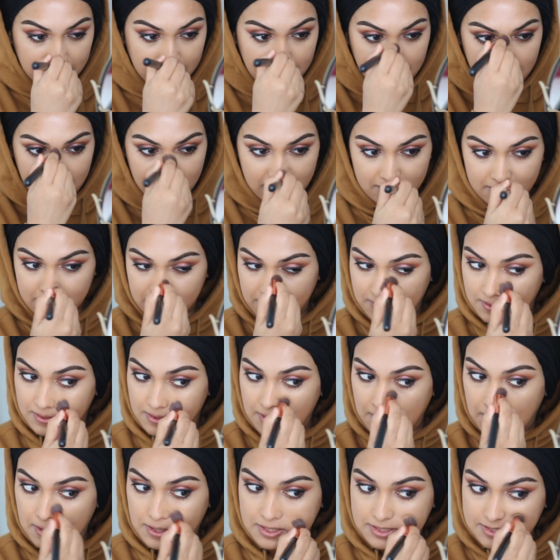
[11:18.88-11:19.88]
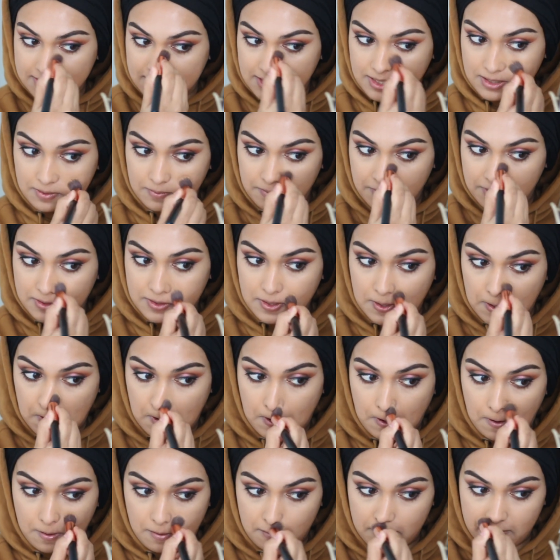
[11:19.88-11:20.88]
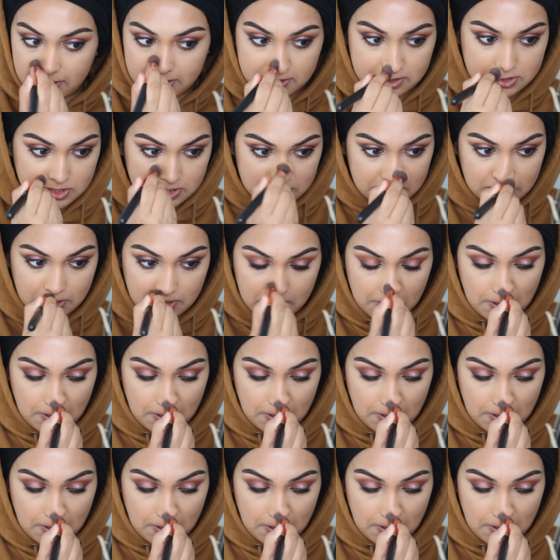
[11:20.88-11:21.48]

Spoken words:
Yeah, it's a little bit orange.